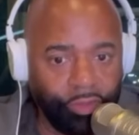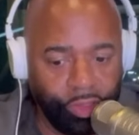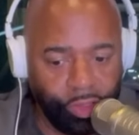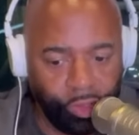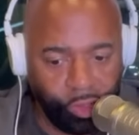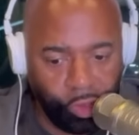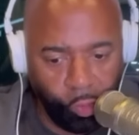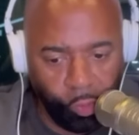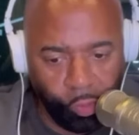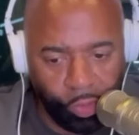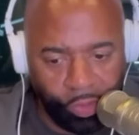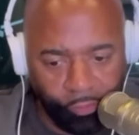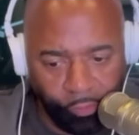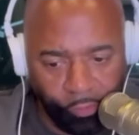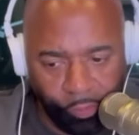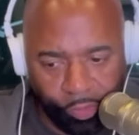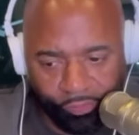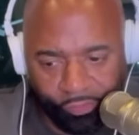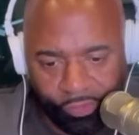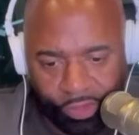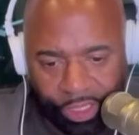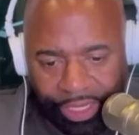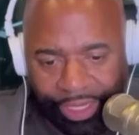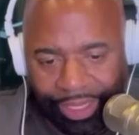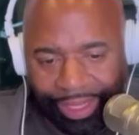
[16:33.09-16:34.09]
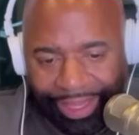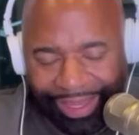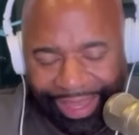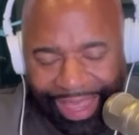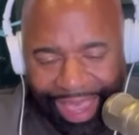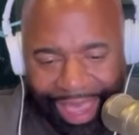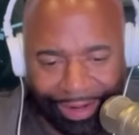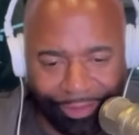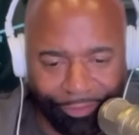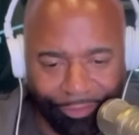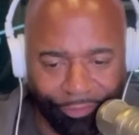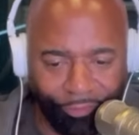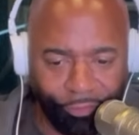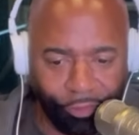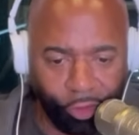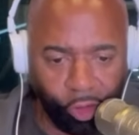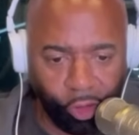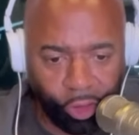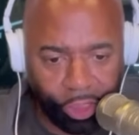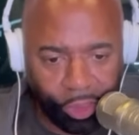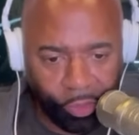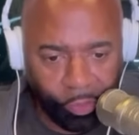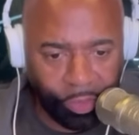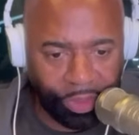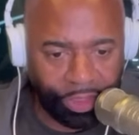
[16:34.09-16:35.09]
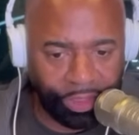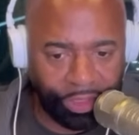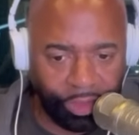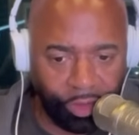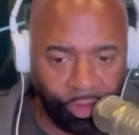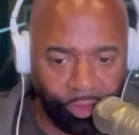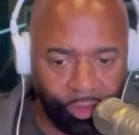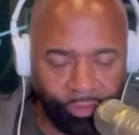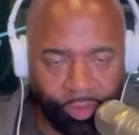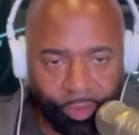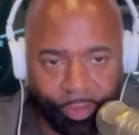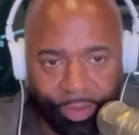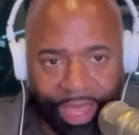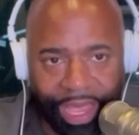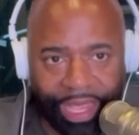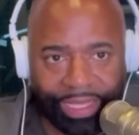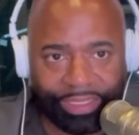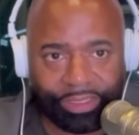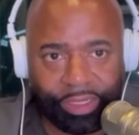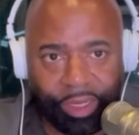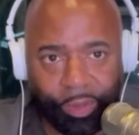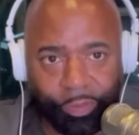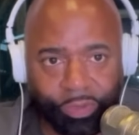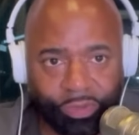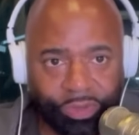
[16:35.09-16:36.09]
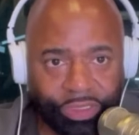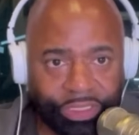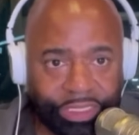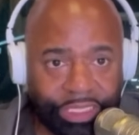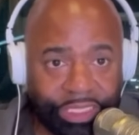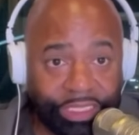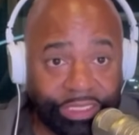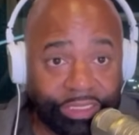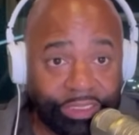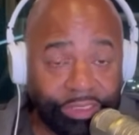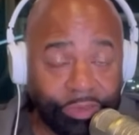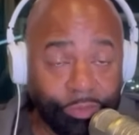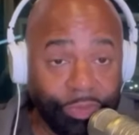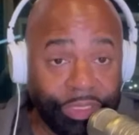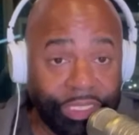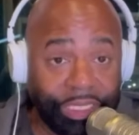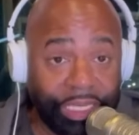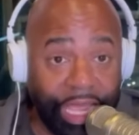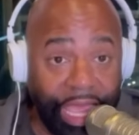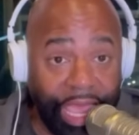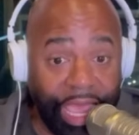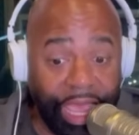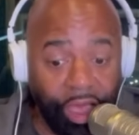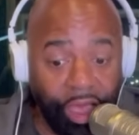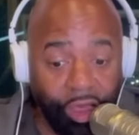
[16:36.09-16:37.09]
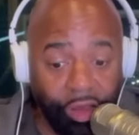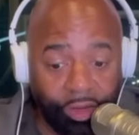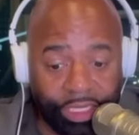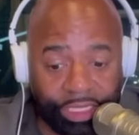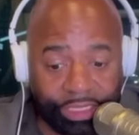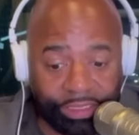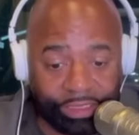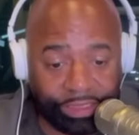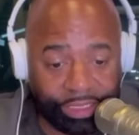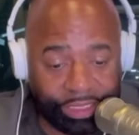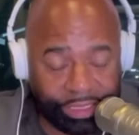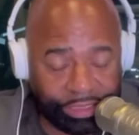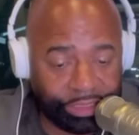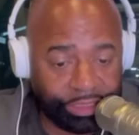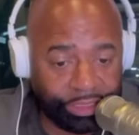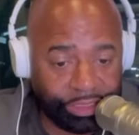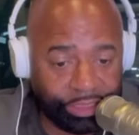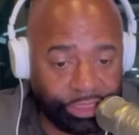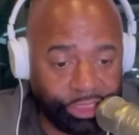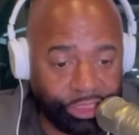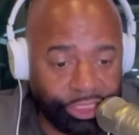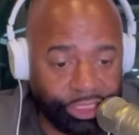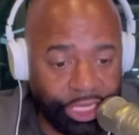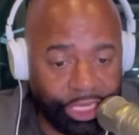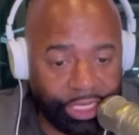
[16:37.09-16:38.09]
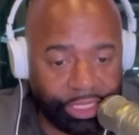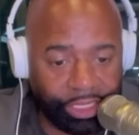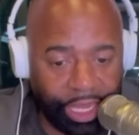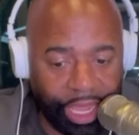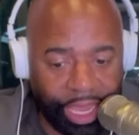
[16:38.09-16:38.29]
You know, we've kind of flirted with it over the past couple seasons, but now it's legit.